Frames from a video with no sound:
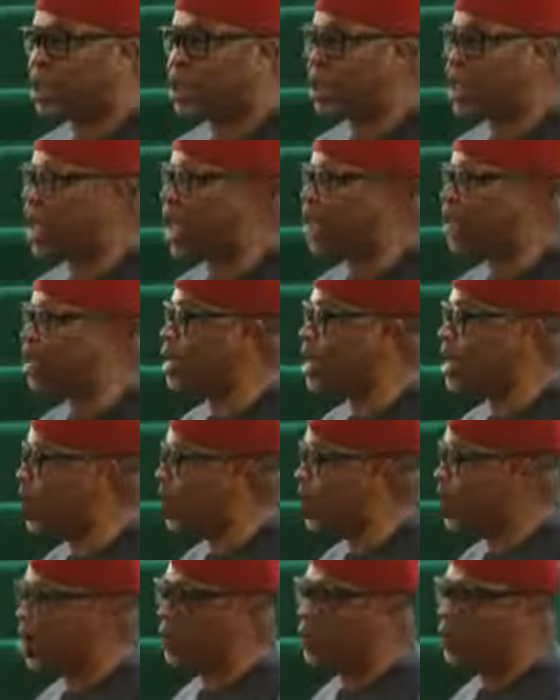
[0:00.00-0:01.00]
That he
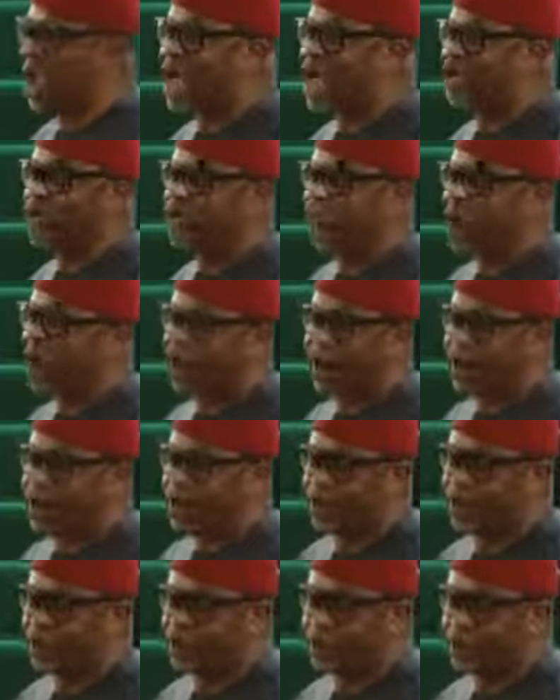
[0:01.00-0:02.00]
will be
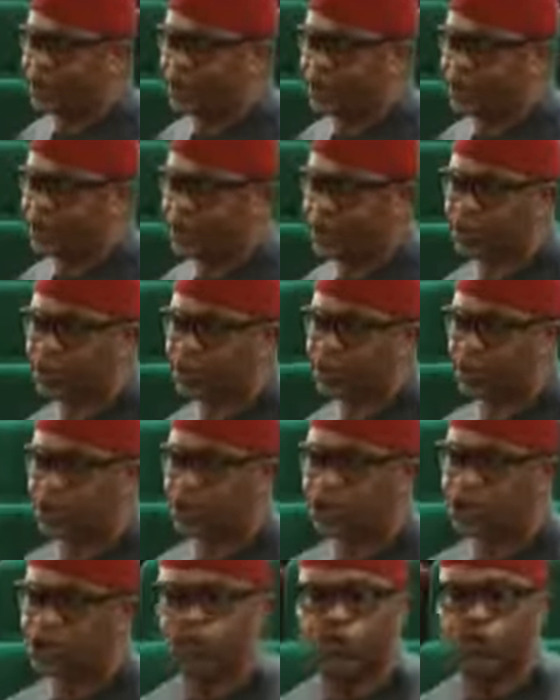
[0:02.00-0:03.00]
aspiring
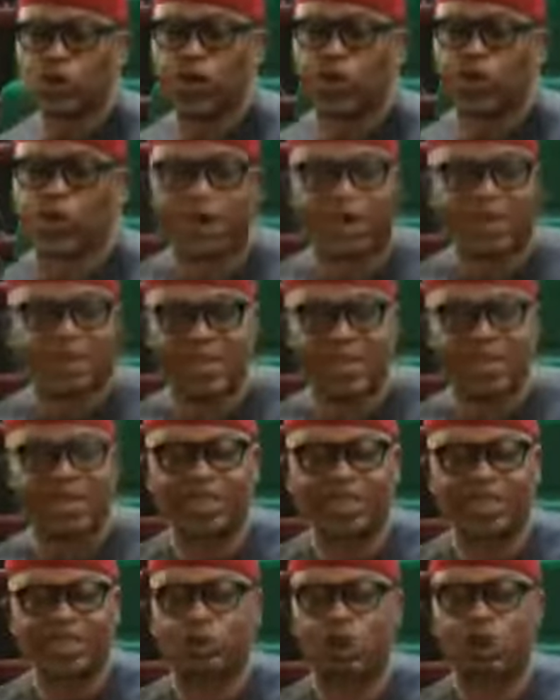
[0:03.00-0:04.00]
to represent
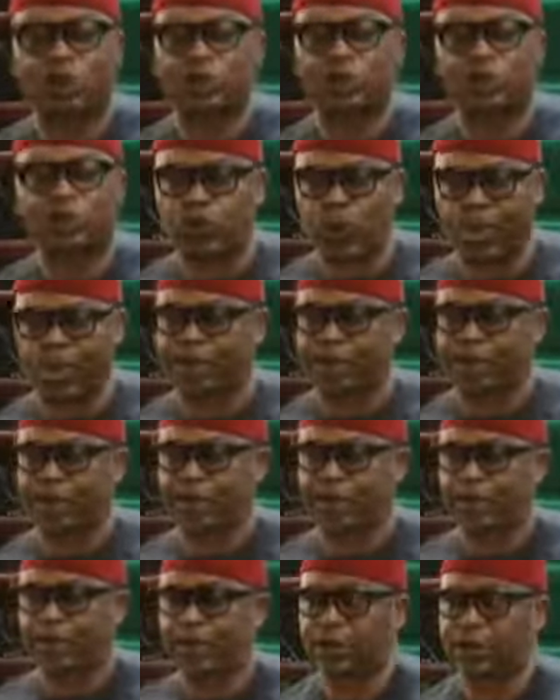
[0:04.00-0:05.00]
his constituency
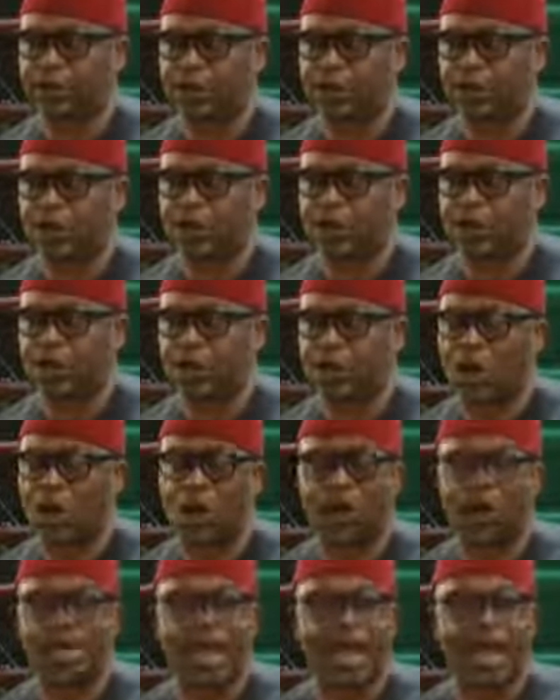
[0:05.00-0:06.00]

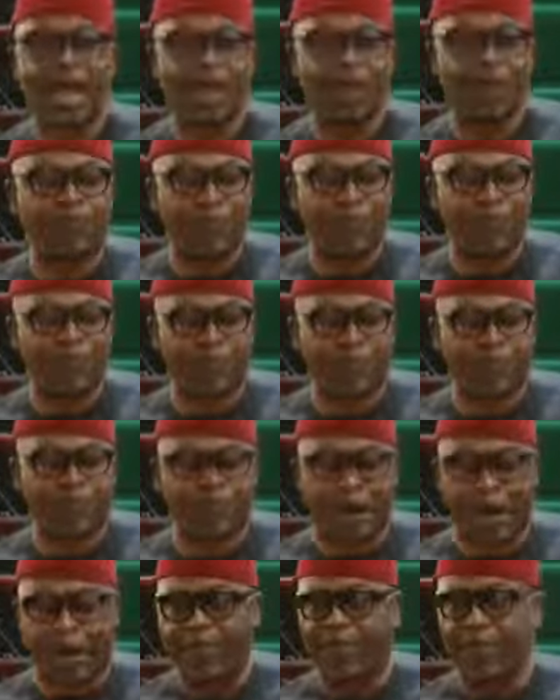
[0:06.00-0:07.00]
under APC
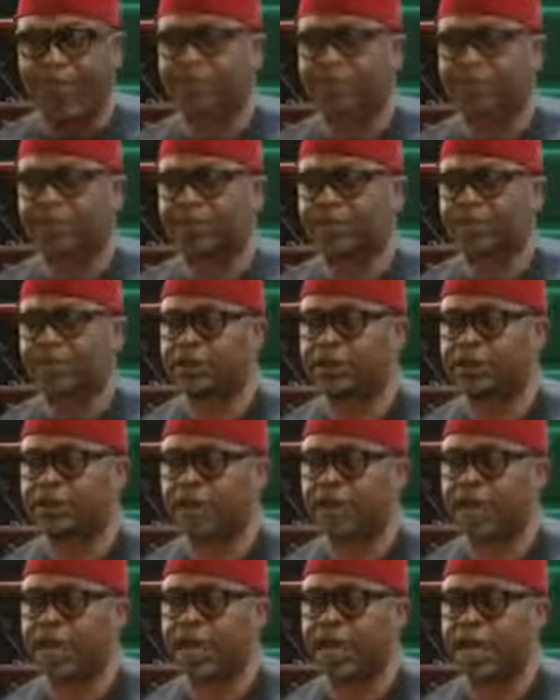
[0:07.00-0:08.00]
primaries,
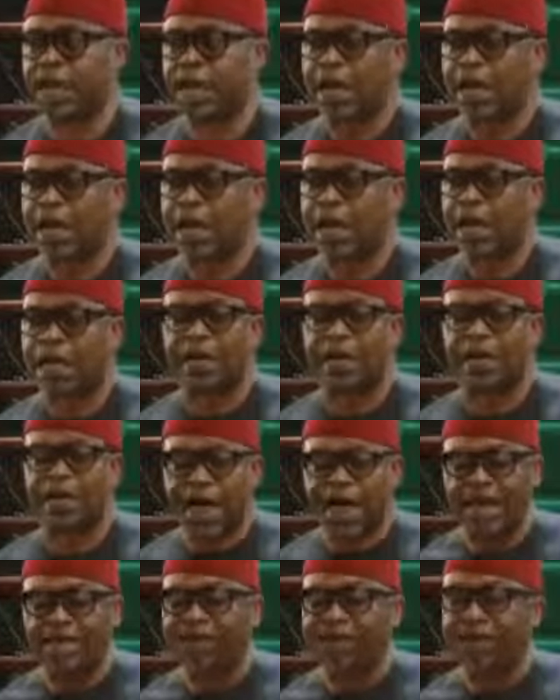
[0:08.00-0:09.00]
and the
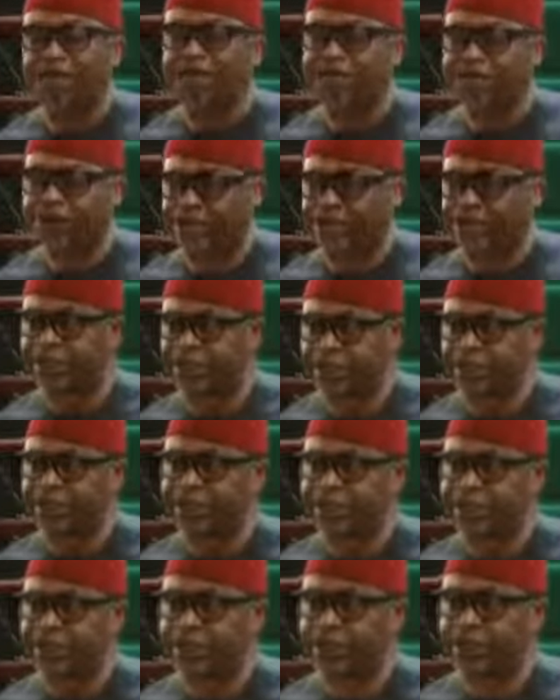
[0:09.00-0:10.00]
next thing he
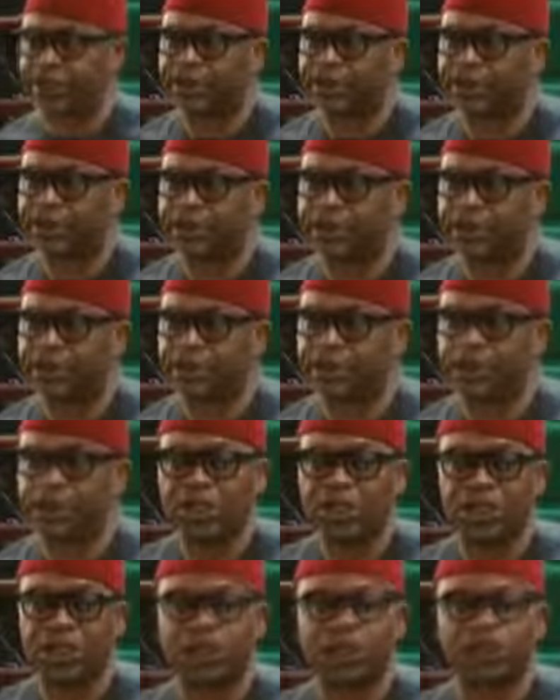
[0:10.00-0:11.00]
receives
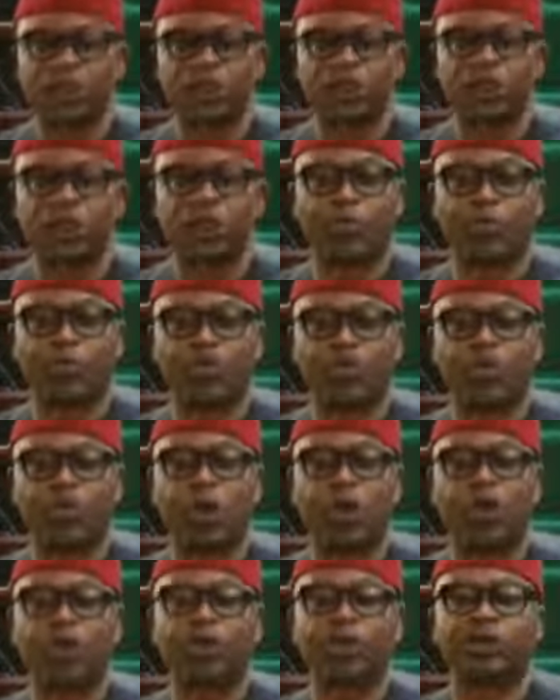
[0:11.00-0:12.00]
is to be
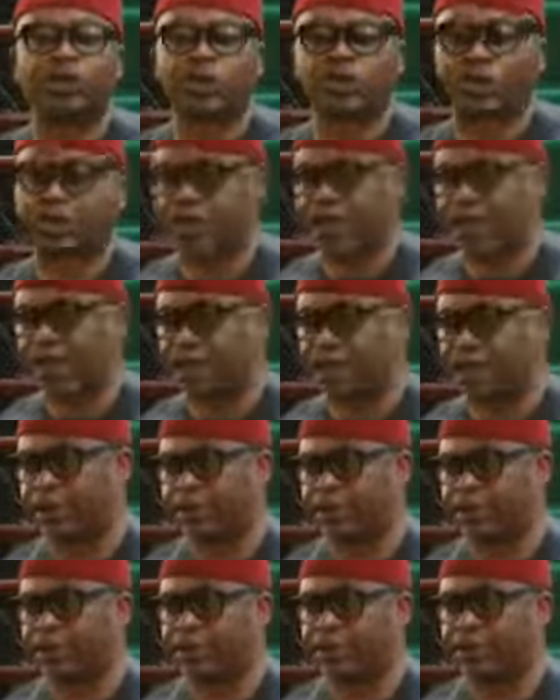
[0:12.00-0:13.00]
thrown into jail
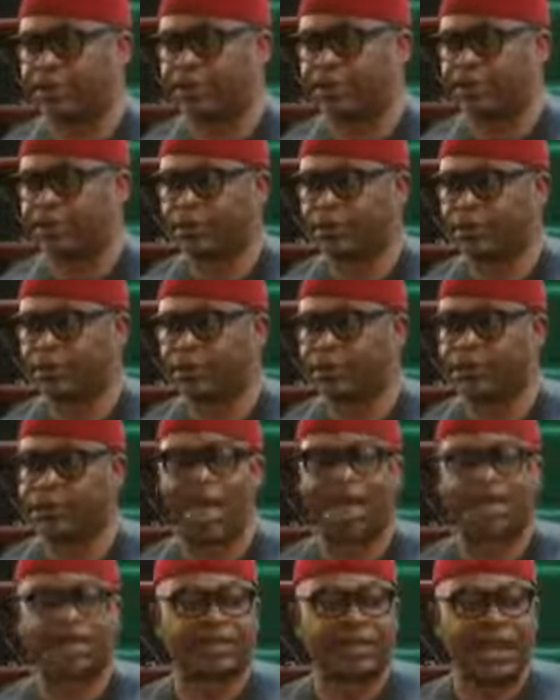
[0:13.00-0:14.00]

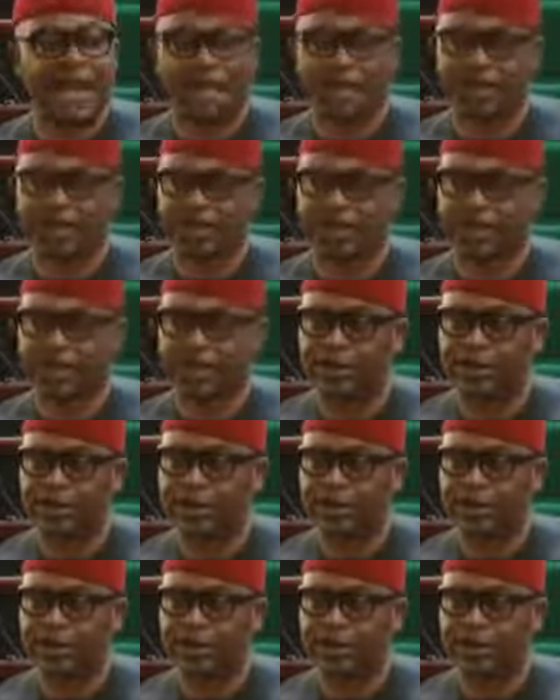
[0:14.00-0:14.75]
by SARS